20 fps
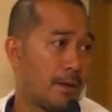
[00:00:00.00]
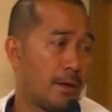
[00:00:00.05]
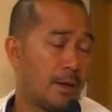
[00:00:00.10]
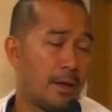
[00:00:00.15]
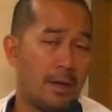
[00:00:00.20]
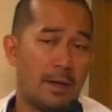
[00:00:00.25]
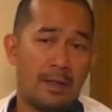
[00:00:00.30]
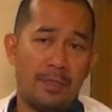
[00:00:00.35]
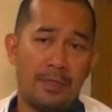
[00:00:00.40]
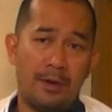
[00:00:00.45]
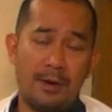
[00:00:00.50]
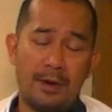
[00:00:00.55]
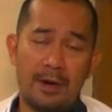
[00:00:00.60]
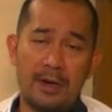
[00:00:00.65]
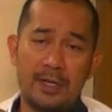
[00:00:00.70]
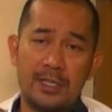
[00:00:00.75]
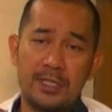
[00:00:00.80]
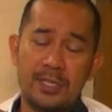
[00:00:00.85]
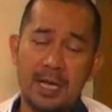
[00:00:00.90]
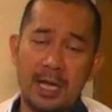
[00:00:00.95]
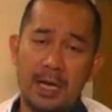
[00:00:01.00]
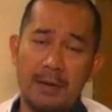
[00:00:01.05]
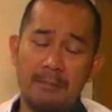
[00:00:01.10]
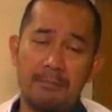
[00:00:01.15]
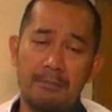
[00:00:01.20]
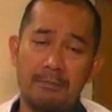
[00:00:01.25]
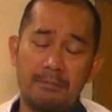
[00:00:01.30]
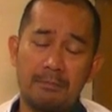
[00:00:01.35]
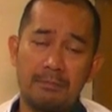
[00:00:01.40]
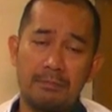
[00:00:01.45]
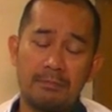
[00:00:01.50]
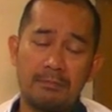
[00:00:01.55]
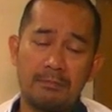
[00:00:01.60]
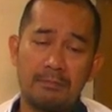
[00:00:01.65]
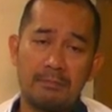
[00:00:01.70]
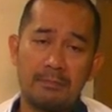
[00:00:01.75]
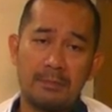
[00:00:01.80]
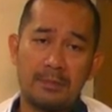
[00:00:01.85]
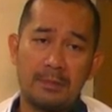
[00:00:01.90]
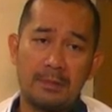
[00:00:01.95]
There are some
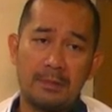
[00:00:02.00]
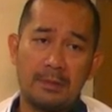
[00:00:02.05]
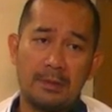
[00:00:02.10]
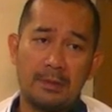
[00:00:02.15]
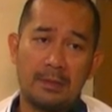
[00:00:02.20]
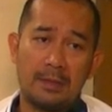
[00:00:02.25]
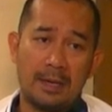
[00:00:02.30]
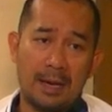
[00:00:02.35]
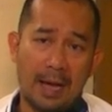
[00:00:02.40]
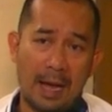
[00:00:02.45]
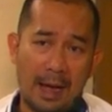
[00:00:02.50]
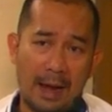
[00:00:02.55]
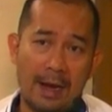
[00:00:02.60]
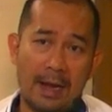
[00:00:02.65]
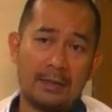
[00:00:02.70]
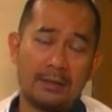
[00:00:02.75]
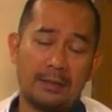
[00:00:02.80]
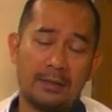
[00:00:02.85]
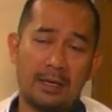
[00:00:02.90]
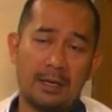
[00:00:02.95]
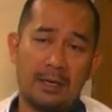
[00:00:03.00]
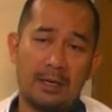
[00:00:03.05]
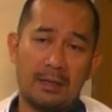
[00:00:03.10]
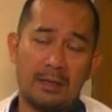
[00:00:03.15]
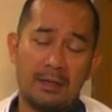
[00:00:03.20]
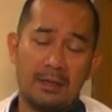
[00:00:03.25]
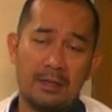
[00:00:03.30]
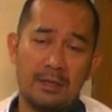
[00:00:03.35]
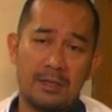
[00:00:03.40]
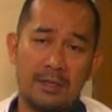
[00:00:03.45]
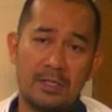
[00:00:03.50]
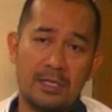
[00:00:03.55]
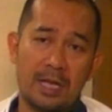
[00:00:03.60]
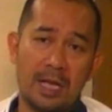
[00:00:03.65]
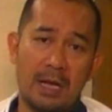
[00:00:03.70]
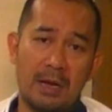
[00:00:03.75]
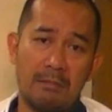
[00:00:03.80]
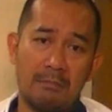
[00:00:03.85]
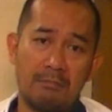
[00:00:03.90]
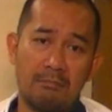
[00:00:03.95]
character,
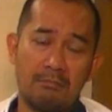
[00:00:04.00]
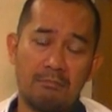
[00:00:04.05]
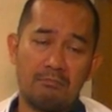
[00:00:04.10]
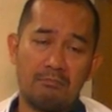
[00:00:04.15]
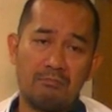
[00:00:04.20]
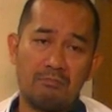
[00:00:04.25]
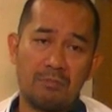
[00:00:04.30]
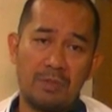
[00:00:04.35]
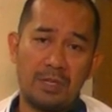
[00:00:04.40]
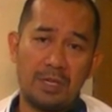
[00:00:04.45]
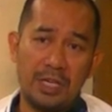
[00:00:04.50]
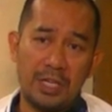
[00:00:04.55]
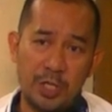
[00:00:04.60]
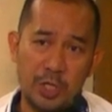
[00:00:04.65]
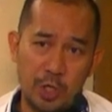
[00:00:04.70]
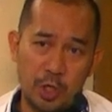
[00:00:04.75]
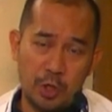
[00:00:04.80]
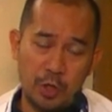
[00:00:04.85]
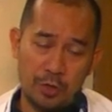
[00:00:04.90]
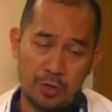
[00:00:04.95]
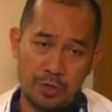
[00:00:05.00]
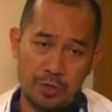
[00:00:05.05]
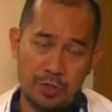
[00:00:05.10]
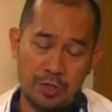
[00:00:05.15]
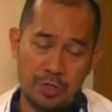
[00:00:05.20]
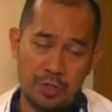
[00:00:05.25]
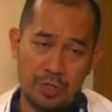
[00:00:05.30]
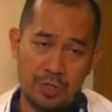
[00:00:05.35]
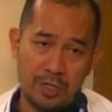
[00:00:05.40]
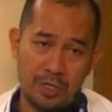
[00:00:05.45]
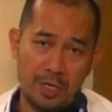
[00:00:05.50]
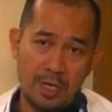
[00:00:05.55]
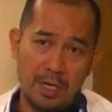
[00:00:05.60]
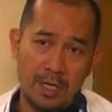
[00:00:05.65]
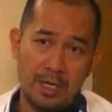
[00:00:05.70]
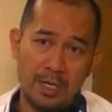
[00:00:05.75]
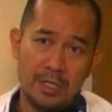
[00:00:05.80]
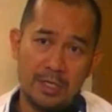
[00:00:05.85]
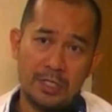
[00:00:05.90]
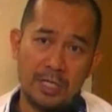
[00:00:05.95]
some issues,
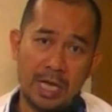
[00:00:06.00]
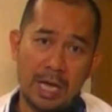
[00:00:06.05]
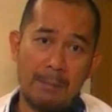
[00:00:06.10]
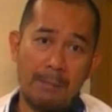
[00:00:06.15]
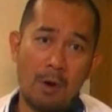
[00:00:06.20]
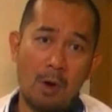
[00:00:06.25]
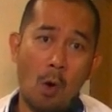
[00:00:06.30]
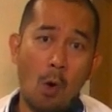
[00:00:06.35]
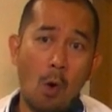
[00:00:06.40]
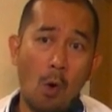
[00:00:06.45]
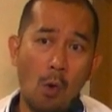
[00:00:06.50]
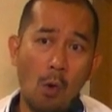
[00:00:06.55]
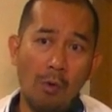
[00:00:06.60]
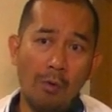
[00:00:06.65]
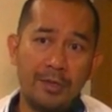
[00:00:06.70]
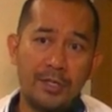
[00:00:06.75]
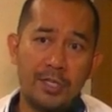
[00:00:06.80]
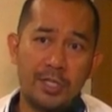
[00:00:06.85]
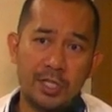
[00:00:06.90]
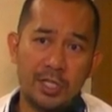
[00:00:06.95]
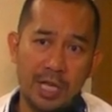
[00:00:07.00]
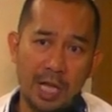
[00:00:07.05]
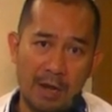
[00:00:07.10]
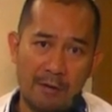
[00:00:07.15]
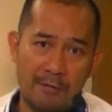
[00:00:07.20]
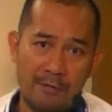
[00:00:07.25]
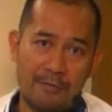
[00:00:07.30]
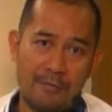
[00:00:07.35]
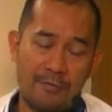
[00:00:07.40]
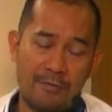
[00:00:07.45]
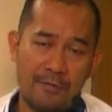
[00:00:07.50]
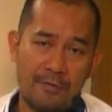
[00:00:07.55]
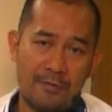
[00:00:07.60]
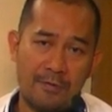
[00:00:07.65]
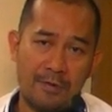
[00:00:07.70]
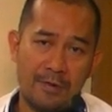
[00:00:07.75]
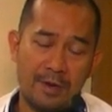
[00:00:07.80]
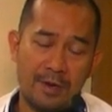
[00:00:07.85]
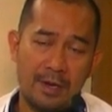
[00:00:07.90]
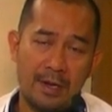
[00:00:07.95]
some old self
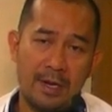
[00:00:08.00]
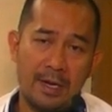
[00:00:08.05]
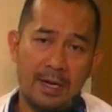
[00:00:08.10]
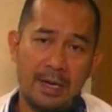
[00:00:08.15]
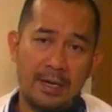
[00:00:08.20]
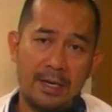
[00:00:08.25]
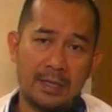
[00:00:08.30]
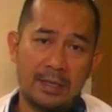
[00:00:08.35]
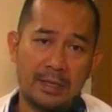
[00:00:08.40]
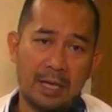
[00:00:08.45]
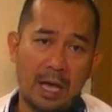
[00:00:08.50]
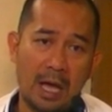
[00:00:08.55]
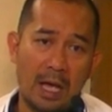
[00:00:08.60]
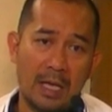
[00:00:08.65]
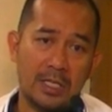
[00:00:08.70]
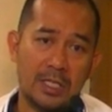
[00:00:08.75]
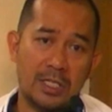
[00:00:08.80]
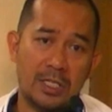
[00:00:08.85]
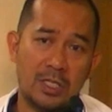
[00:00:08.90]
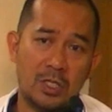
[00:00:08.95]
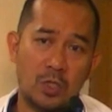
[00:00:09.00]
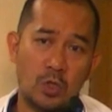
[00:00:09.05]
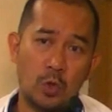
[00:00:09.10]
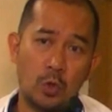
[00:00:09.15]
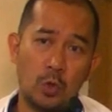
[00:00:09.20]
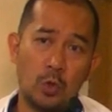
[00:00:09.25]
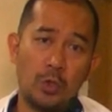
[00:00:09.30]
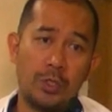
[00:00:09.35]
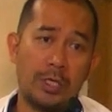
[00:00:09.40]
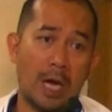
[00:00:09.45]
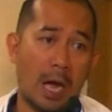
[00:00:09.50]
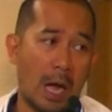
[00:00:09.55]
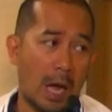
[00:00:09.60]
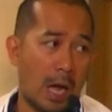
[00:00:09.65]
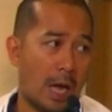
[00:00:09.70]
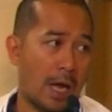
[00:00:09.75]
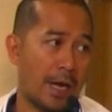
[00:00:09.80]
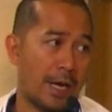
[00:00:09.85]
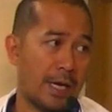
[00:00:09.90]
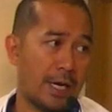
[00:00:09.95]
that has to
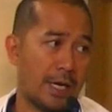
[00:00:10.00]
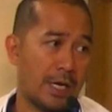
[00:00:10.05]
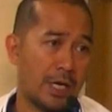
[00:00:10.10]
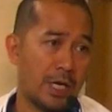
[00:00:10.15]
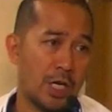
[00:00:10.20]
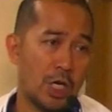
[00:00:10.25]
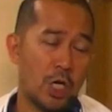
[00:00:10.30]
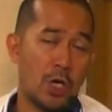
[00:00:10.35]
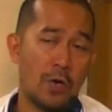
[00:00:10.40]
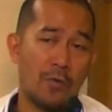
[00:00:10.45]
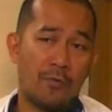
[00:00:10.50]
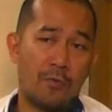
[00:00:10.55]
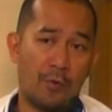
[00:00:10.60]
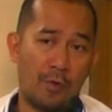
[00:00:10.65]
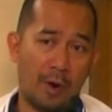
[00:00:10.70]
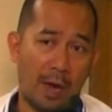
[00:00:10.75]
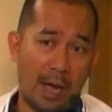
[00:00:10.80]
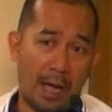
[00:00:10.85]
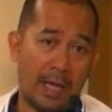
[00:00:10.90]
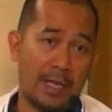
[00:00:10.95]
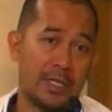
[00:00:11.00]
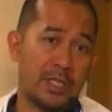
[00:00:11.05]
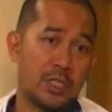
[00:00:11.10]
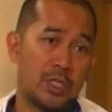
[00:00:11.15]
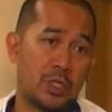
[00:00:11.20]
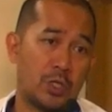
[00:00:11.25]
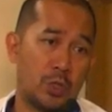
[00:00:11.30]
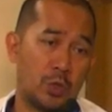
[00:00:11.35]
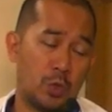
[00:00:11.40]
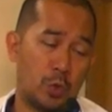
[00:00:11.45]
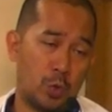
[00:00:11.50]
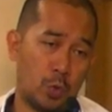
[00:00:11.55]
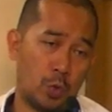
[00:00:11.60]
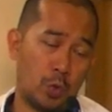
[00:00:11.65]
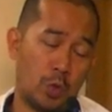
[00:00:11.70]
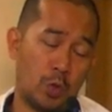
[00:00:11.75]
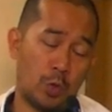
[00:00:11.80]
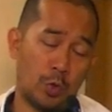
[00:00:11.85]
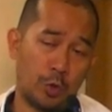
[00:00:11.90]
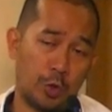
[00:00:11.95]
die for us to
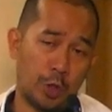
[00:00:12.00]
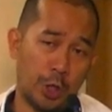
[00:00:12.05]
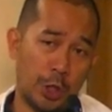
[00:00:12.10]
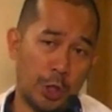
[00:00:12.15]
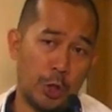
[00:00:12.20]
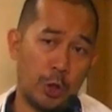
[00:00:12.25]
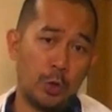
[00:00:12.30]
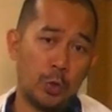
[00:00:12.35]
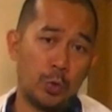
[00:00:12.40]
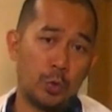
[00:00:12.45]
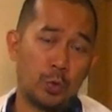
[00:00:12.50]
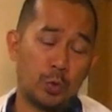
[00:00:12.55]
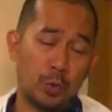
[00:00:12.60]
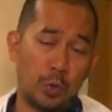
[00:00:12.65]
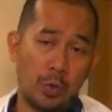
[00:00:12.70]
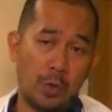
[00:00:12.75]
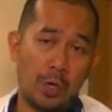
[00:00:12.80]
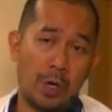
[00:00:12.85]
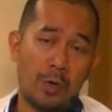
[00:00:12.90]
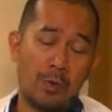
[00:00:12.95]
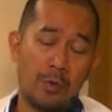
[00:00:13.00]
continue to grow.